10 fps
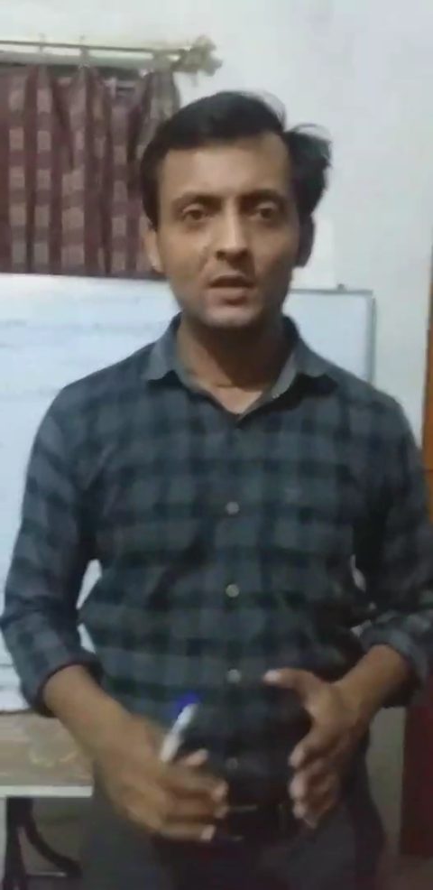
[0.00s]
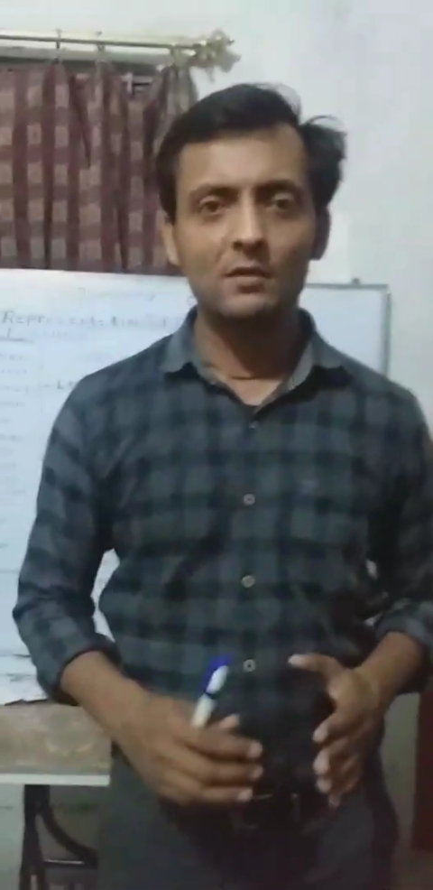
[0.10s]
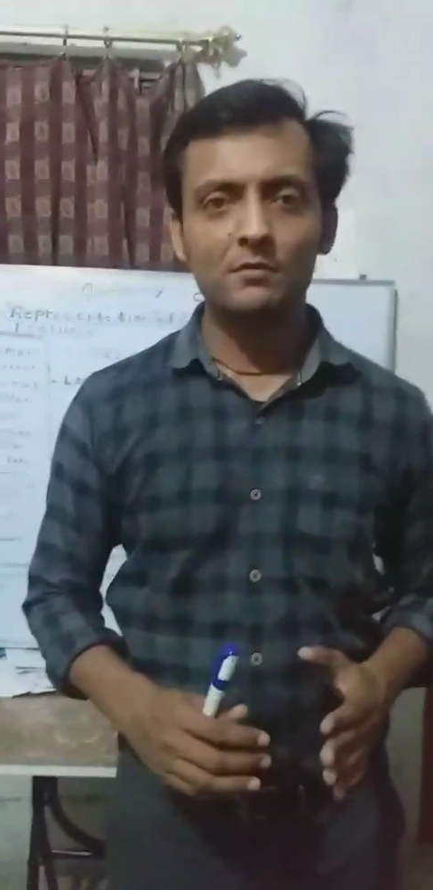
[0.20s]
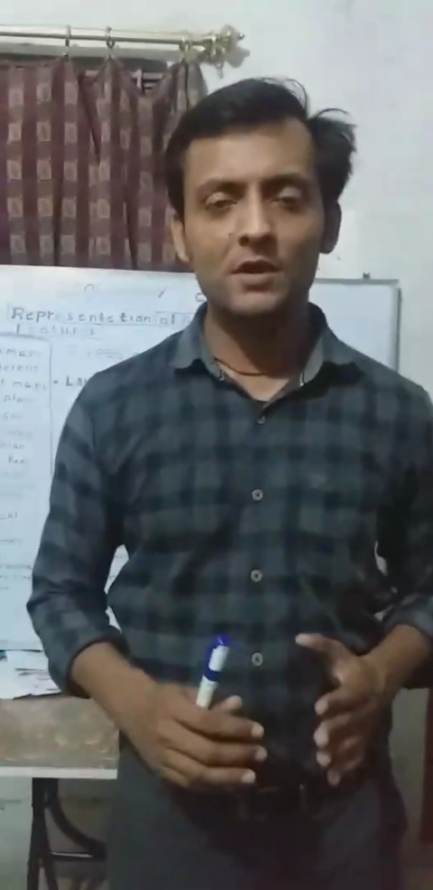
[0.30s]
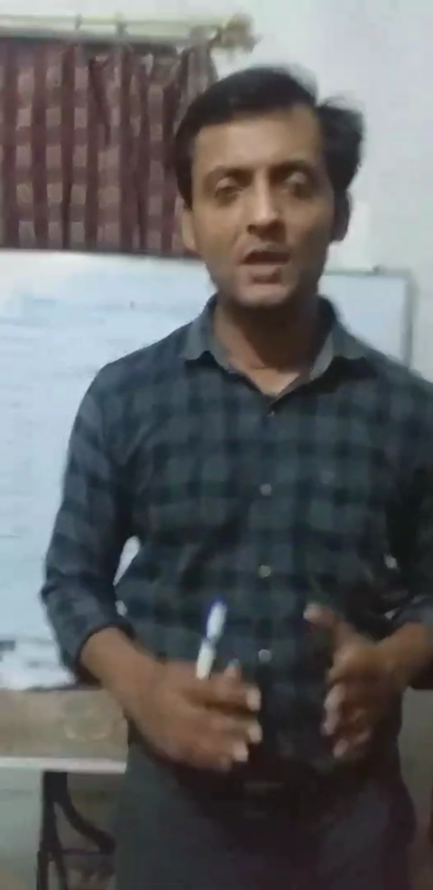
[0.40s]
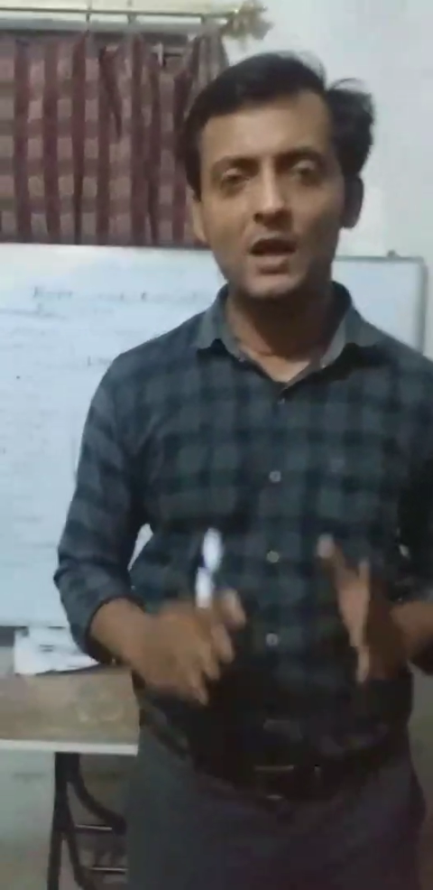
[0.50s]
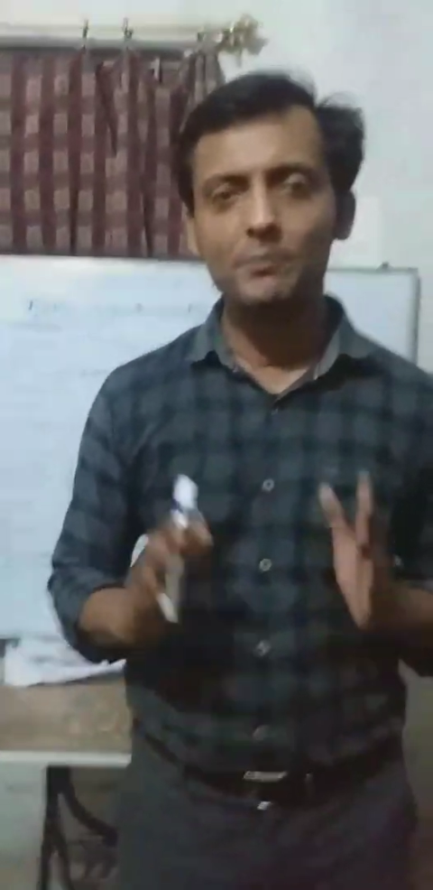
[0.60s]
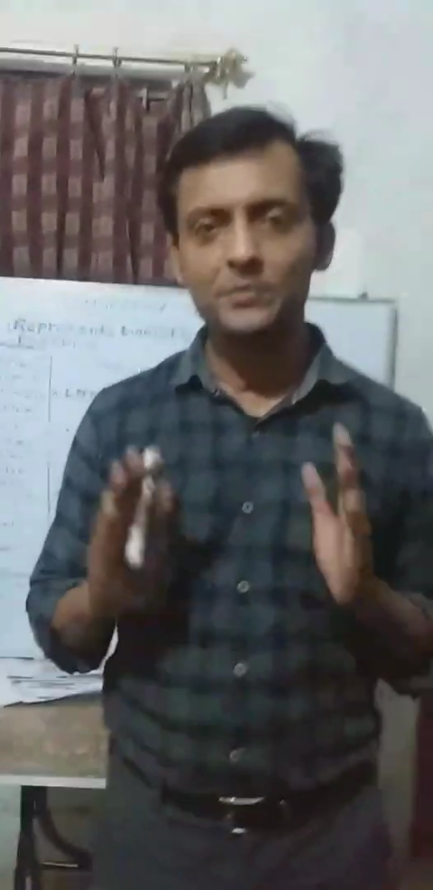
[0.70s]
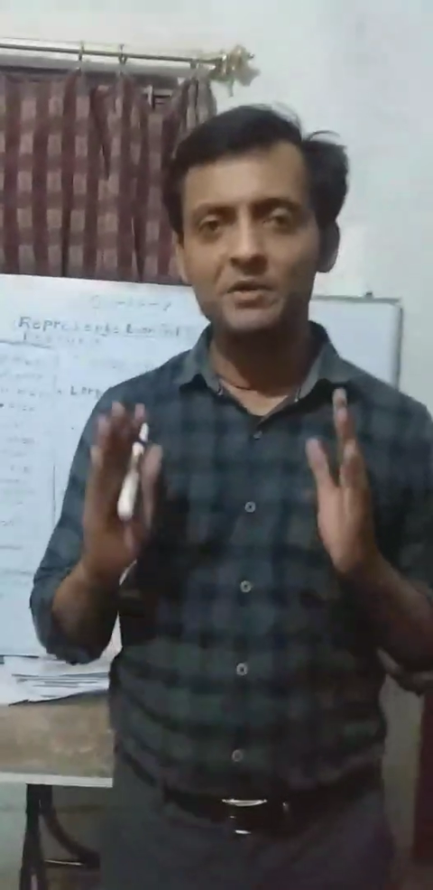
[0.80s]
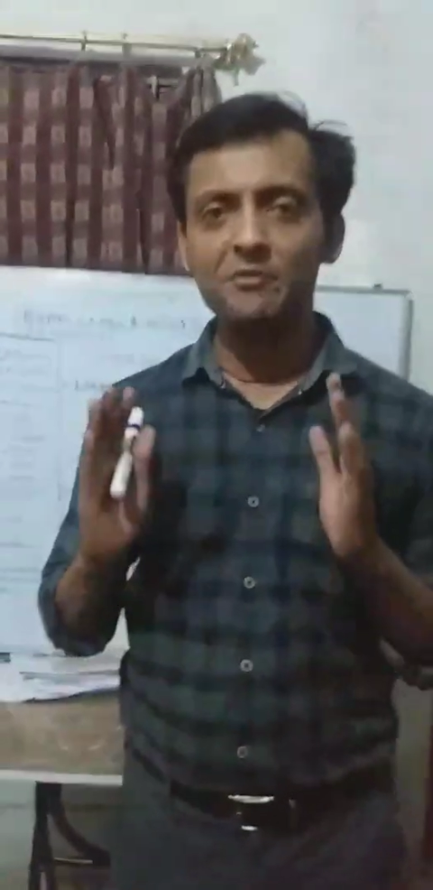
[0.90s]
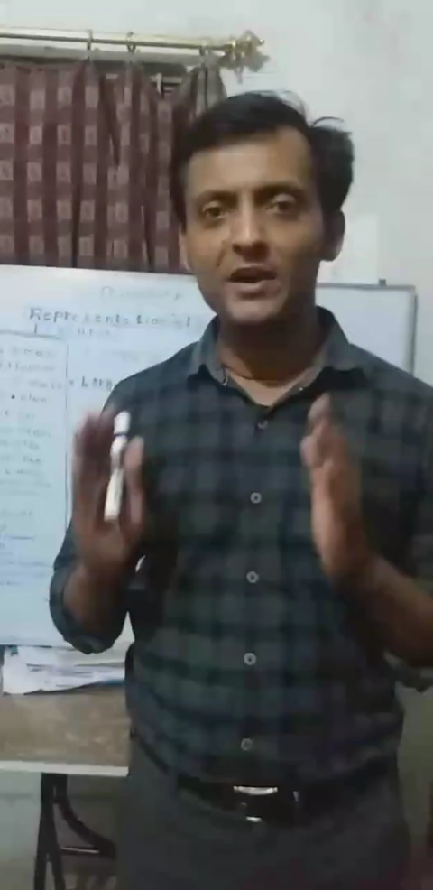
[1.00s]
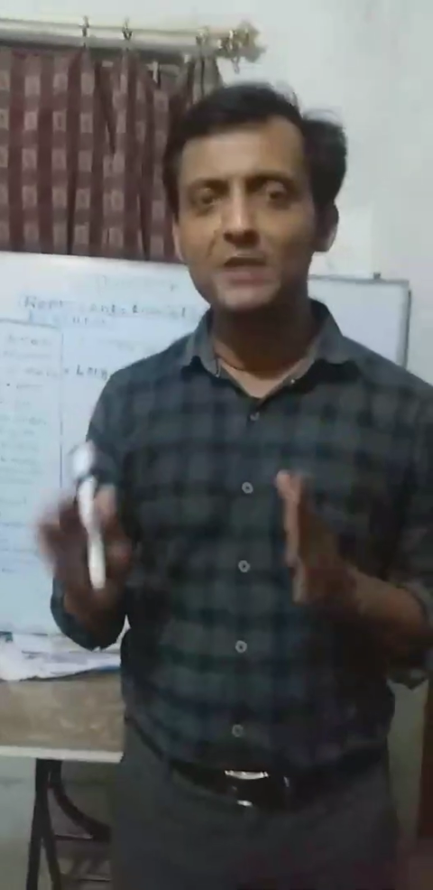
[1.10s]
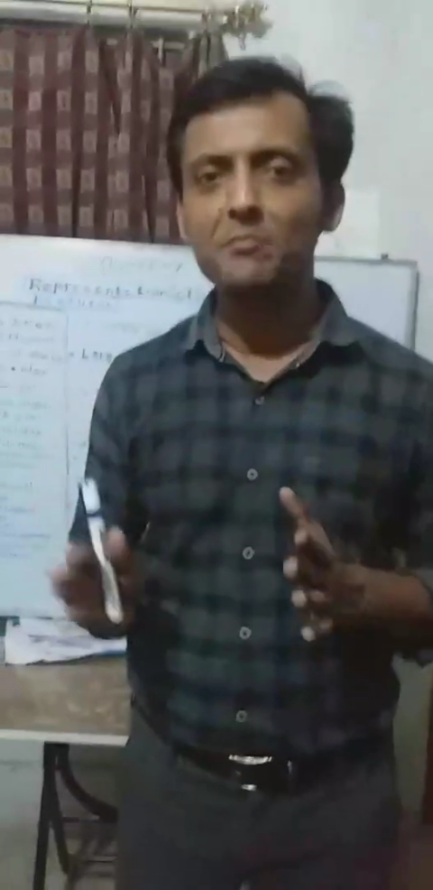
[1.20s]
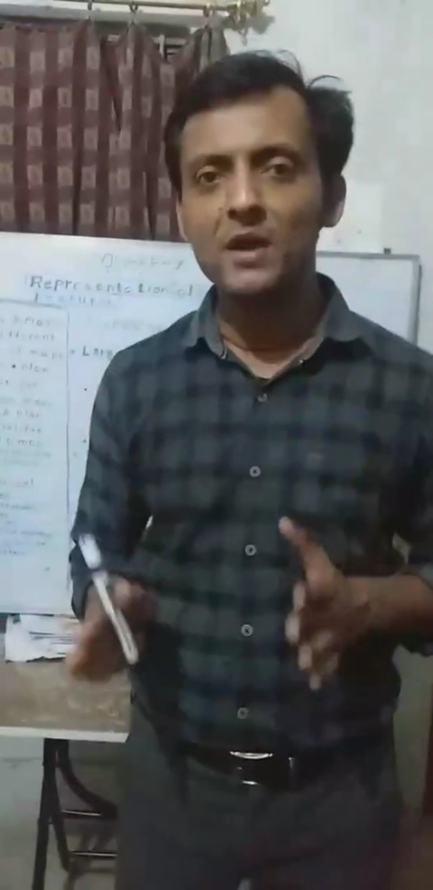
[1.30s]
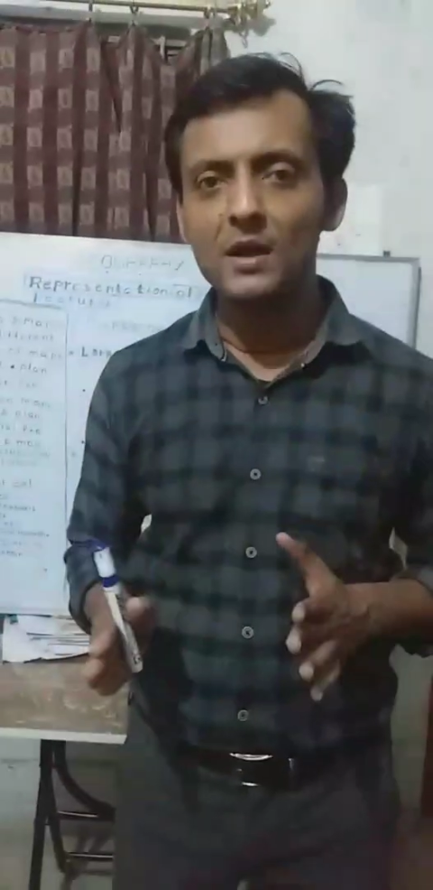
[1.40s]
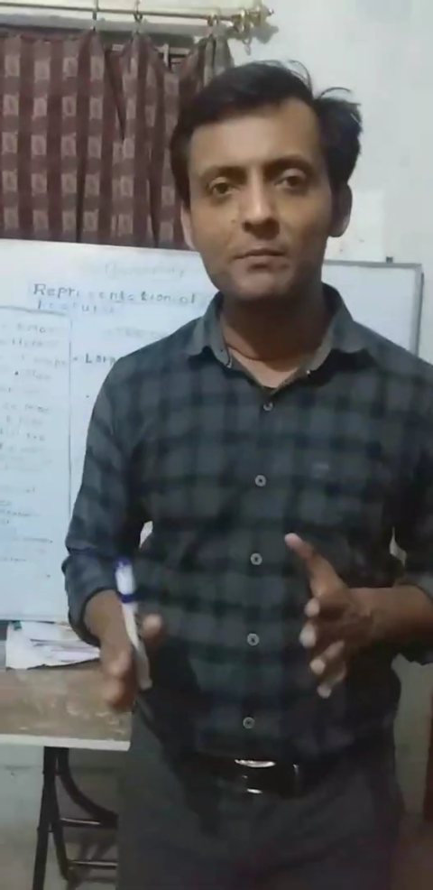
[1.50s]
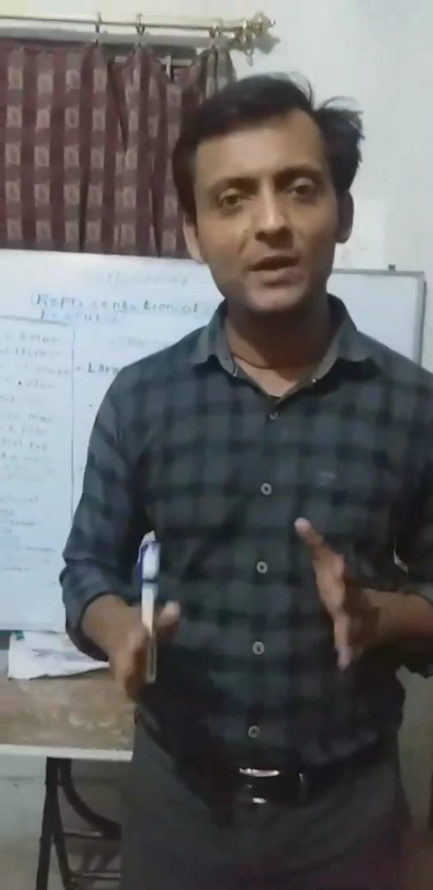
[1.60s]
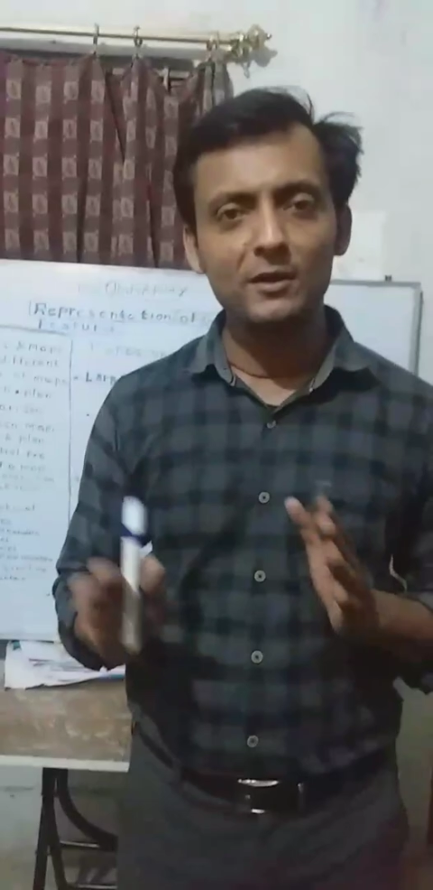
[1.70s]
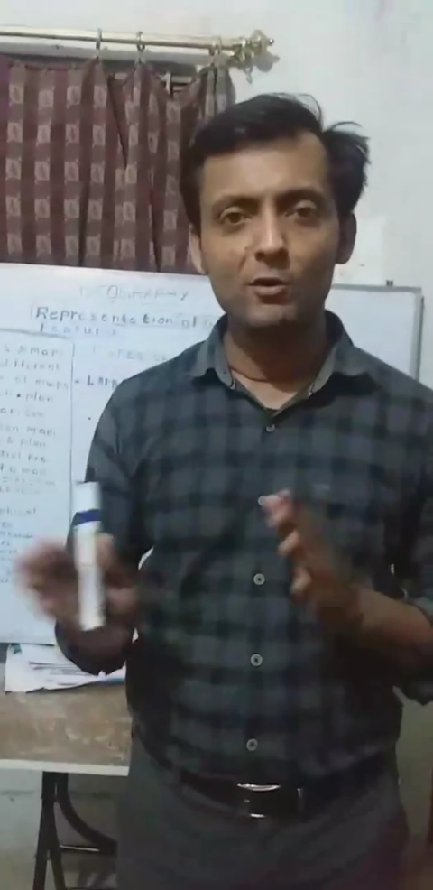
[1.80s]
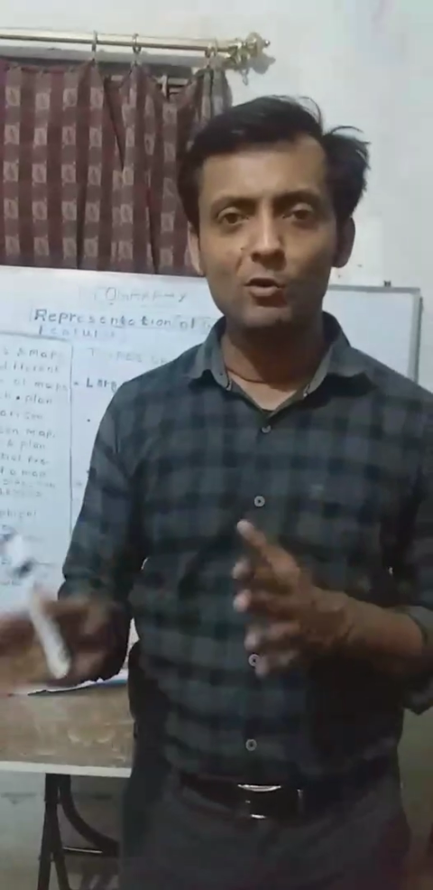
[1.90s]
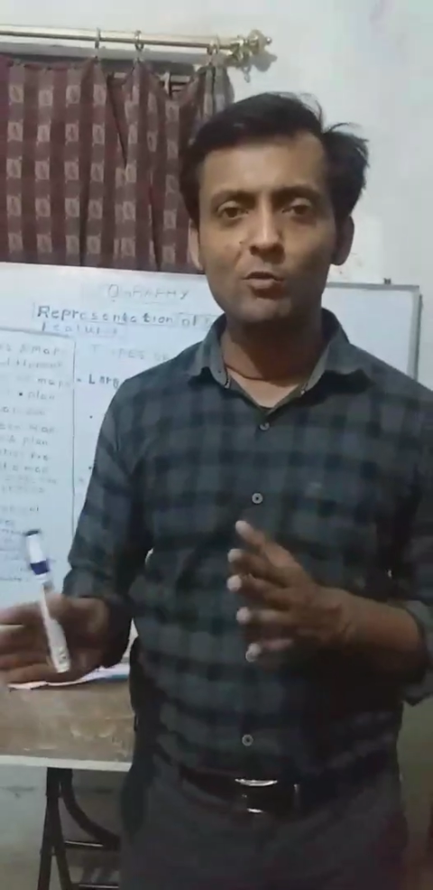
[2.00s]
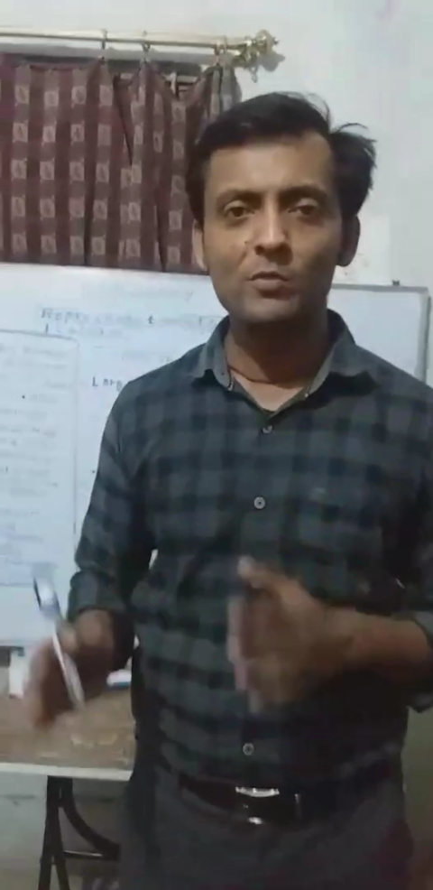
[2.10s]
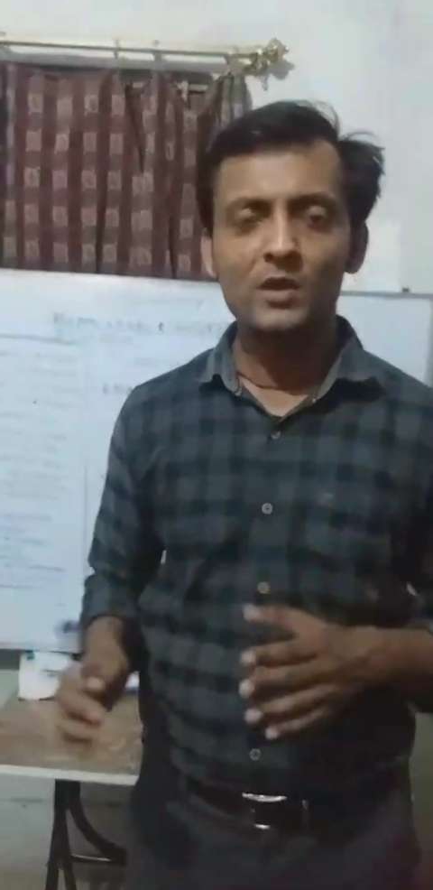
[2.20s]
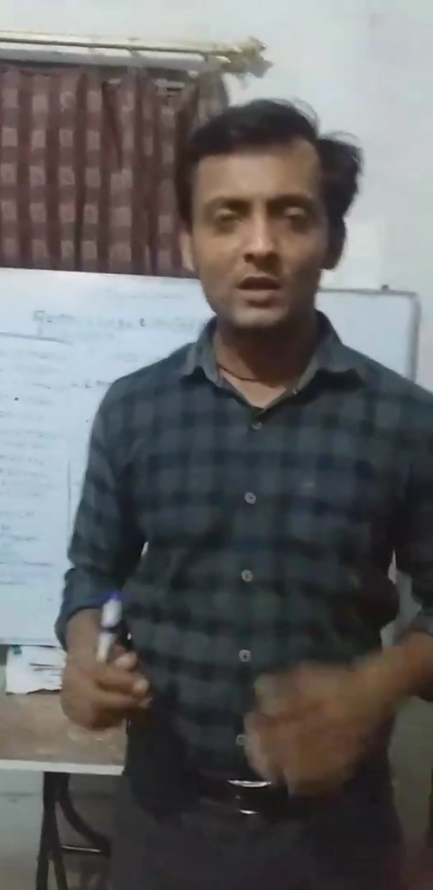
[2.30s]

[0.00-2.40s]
We have defined map and globe,